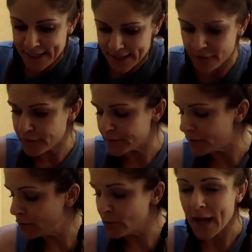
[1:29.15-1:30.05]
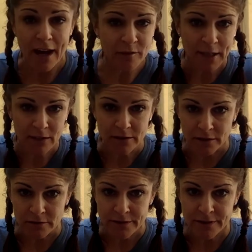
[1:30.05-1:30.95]
If you have a mat or
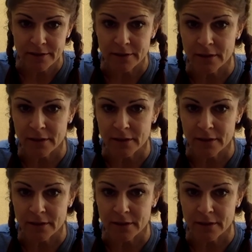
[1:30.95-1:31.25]
don't,